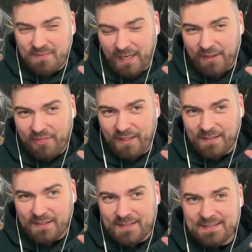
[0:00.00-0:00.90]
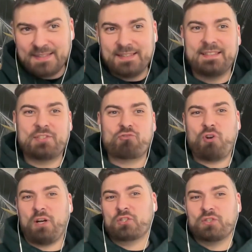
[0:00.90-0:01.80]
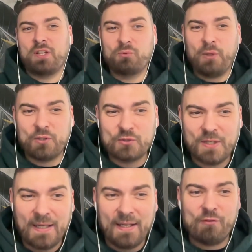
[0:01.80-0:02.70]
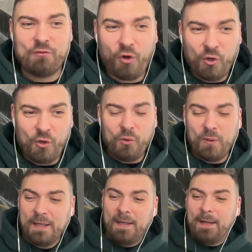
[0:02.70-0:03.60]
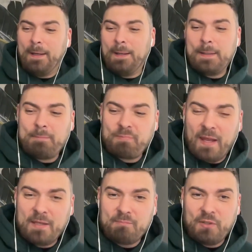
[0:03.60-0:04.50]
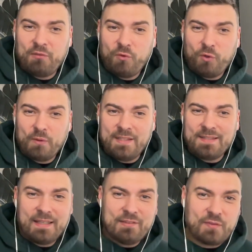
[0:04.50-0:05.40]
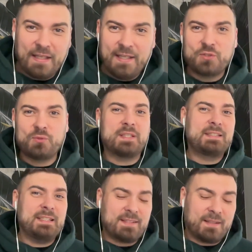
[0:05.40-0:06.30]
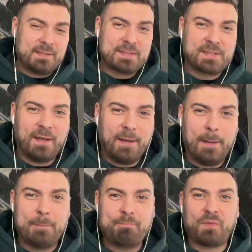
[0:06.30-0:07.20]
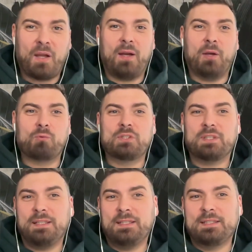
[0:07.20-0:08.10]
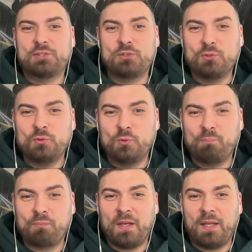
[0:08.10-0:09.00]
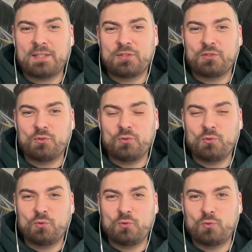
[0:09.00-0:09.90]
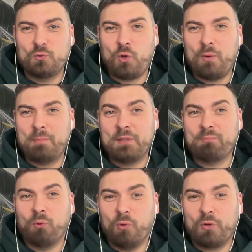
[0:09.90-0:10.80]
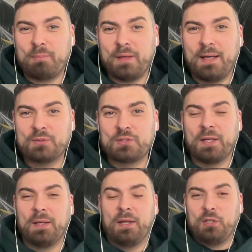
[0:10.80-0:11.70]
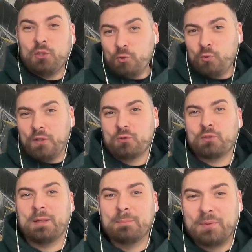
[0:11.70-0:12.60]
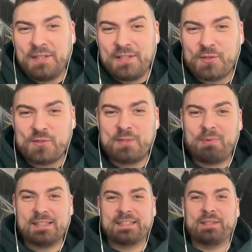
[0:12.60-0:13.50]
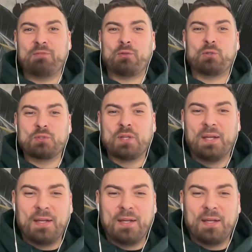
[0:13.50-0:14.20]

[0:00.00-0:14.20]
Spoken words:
I think that this is the structure that we could follow. And before we dive into the details, I would like to get to know a bit more about you and your company. So Sebastian, if you could